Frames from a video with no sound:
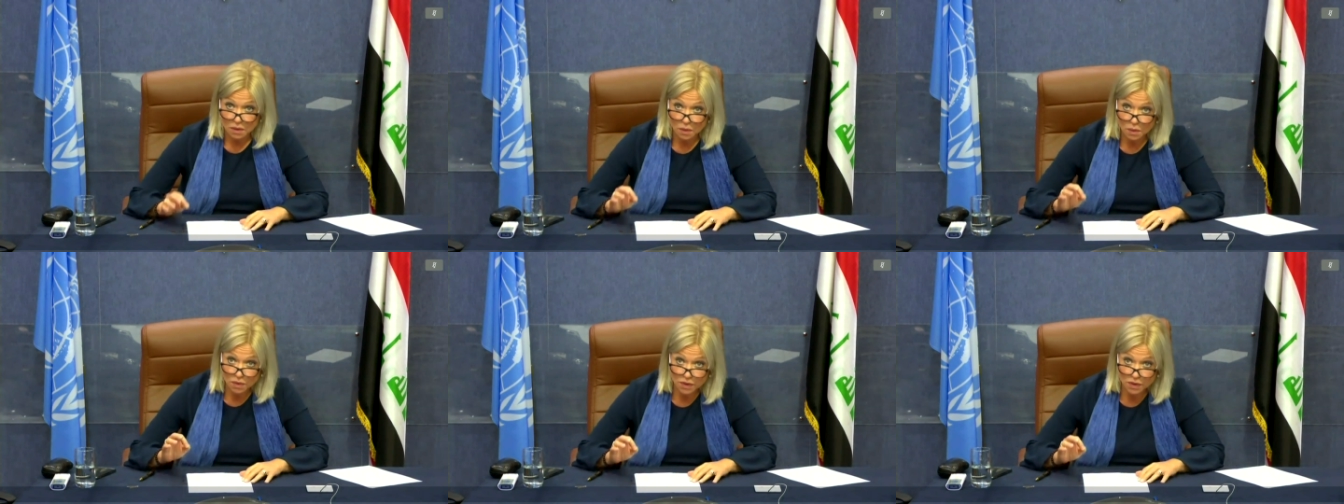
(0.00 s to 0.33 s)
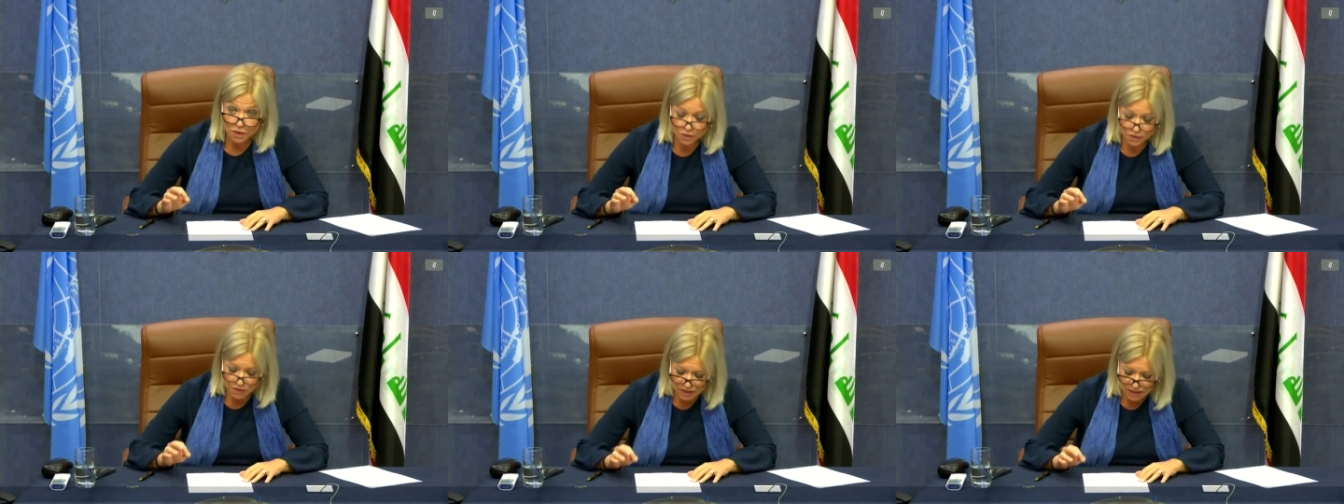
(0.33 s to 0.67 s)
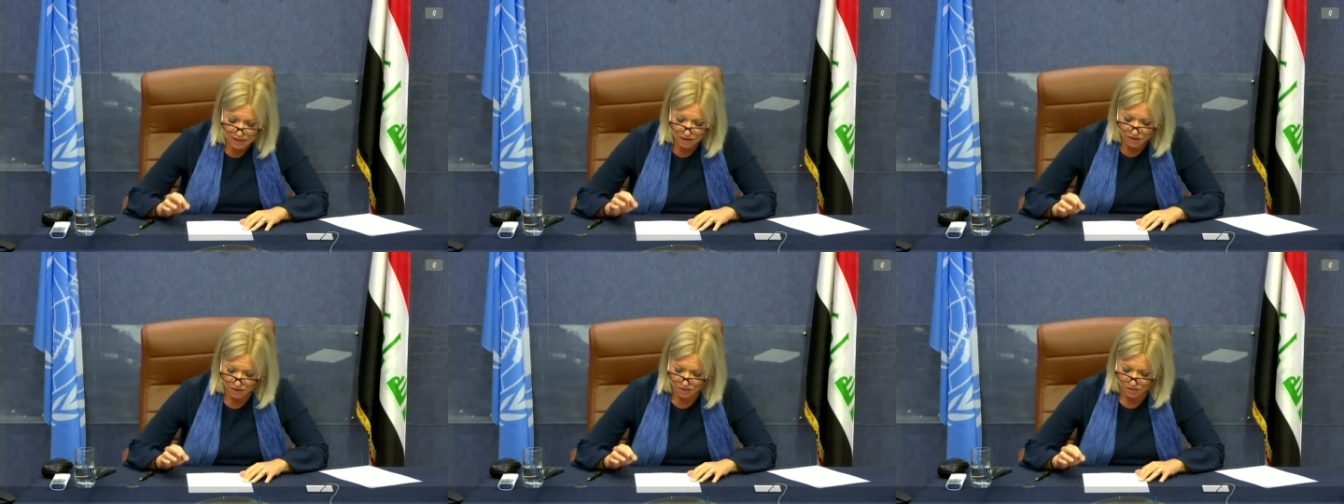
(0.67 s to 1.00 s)
although
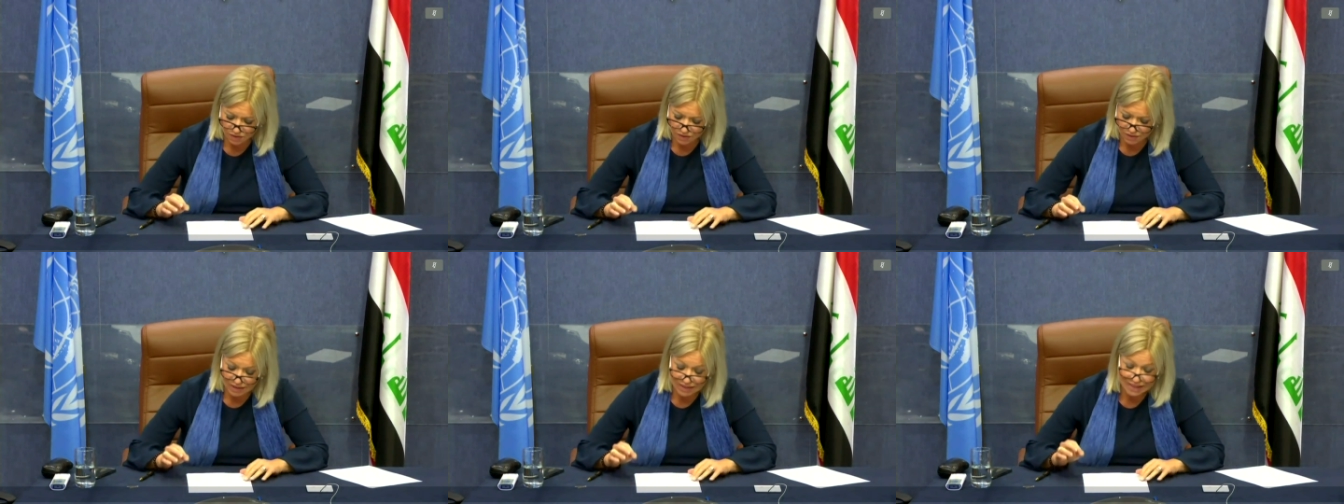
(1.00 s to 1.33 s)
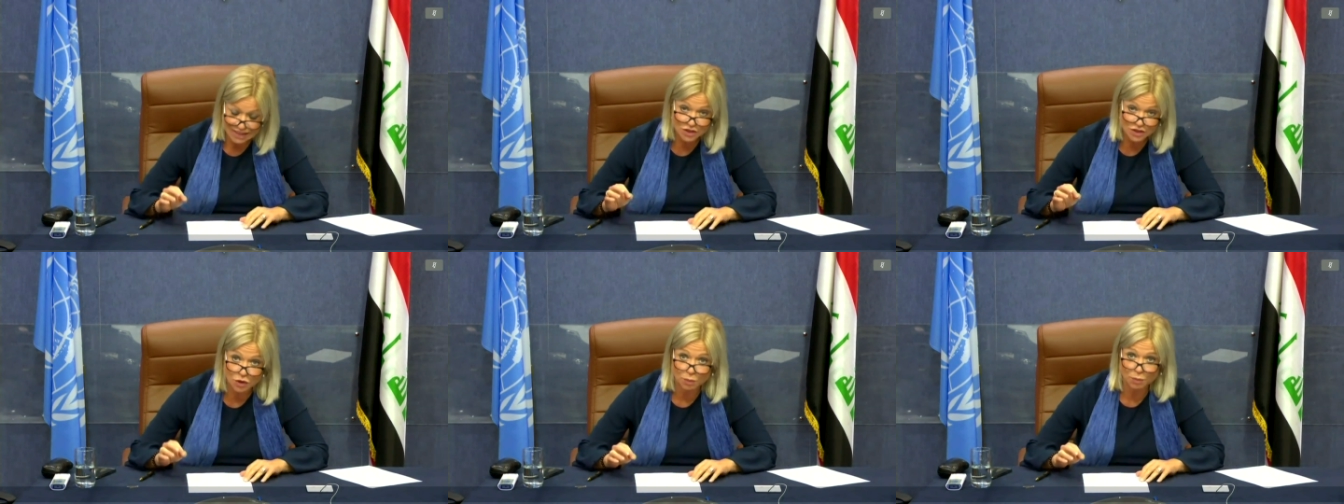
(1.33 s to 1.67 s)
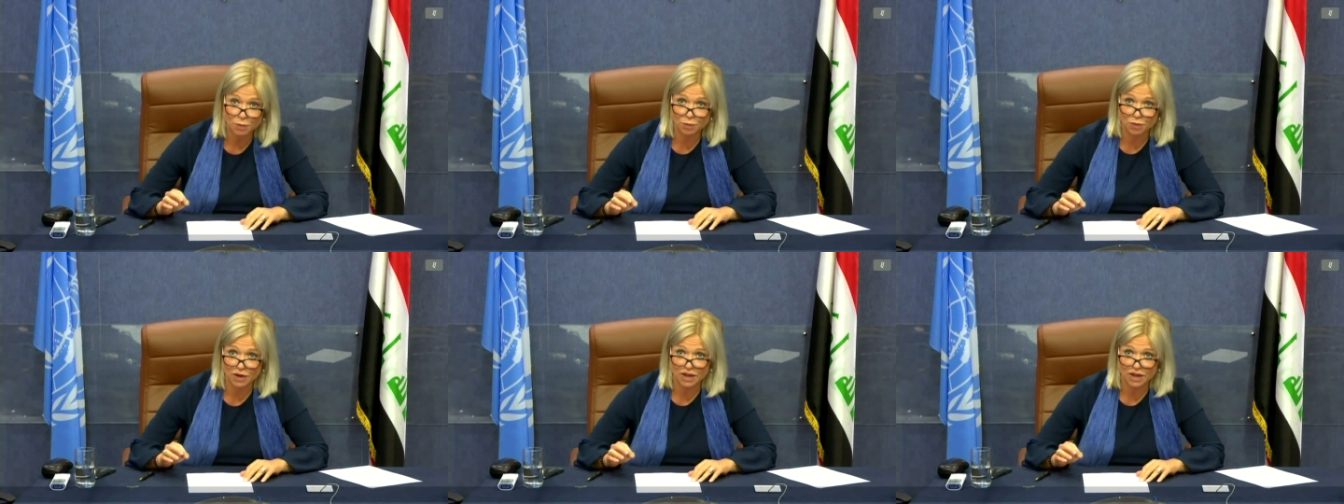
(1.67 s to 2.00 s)
they are a
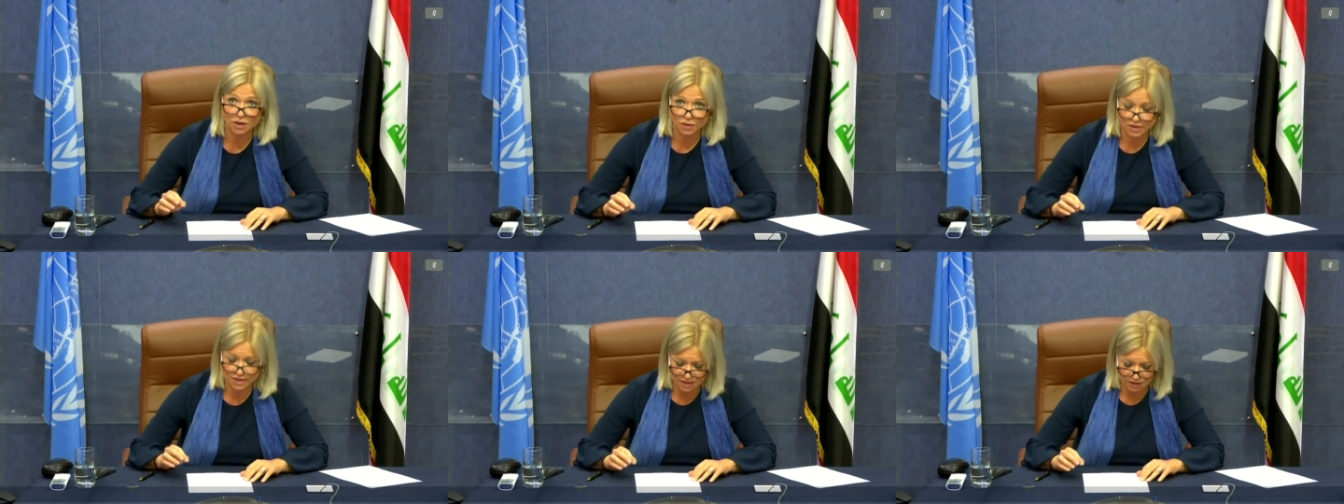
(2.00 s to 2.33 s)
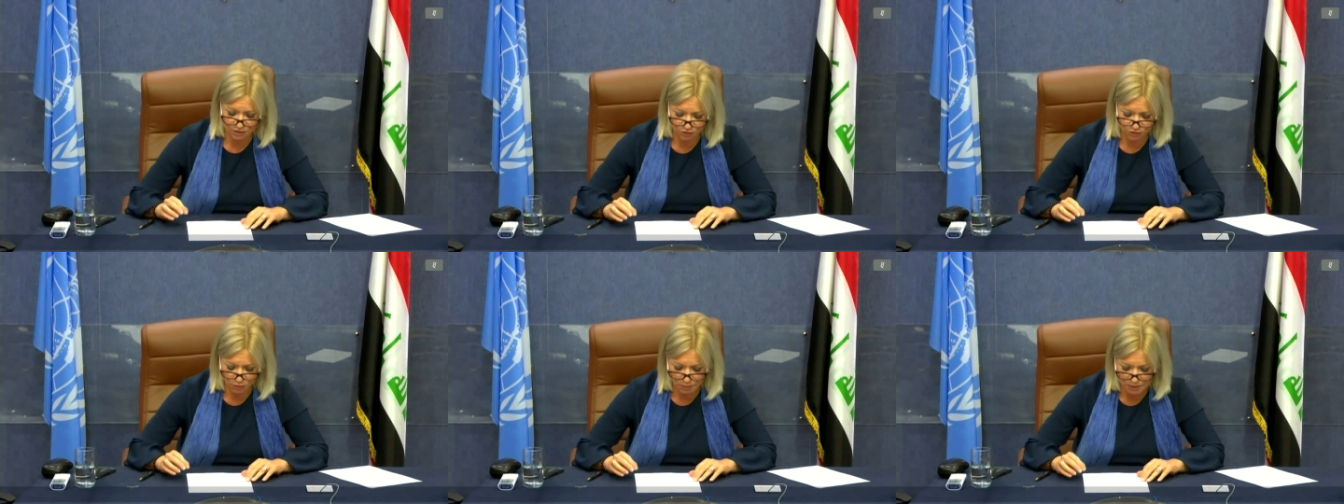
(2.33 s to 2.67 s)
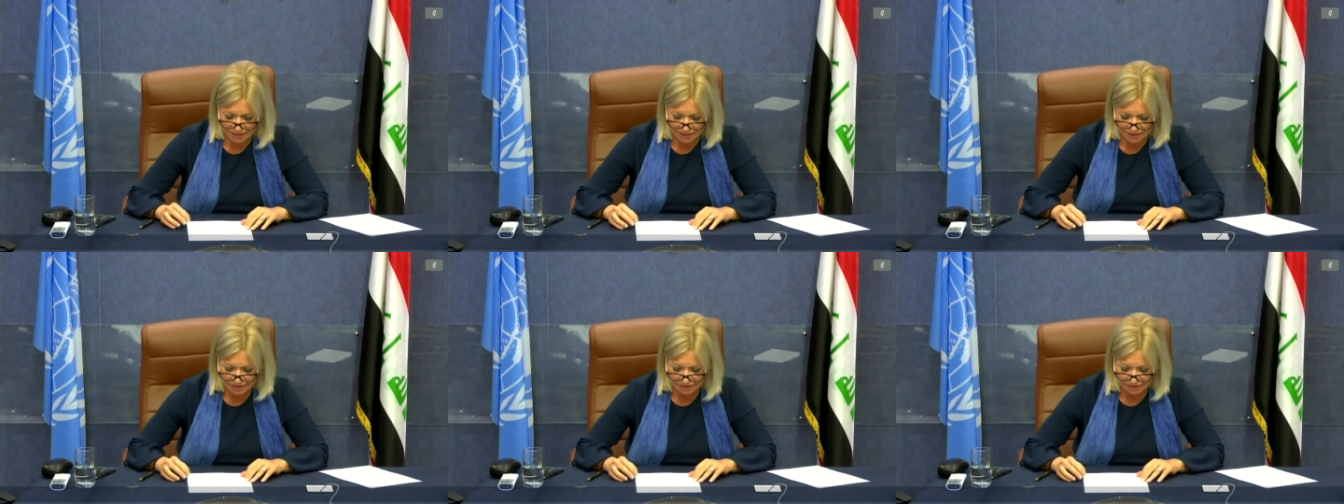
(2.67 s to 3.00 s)
top priority for
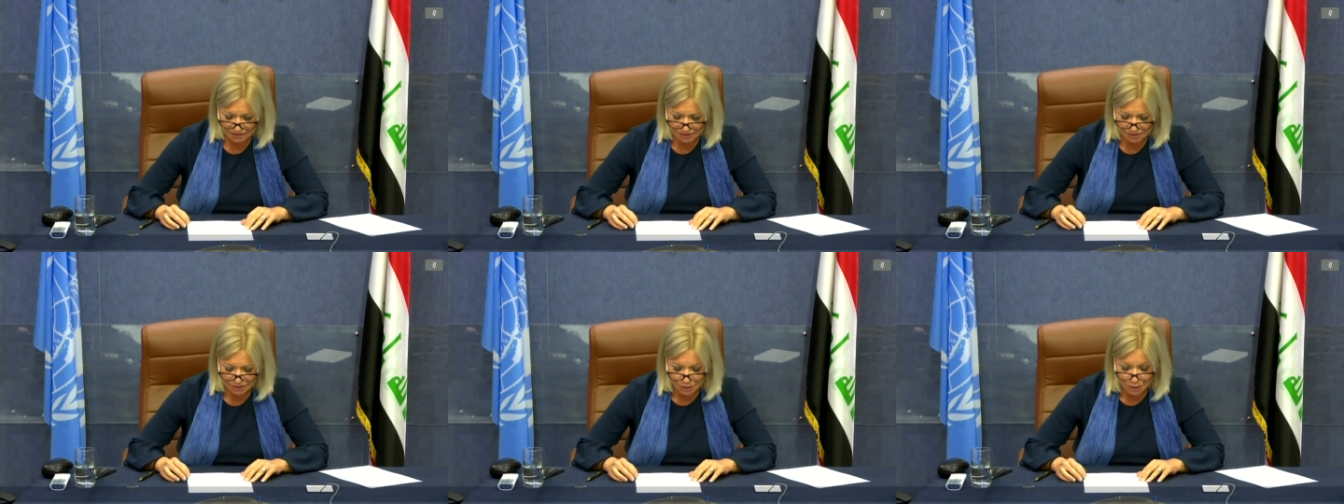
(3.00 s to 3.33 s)
many,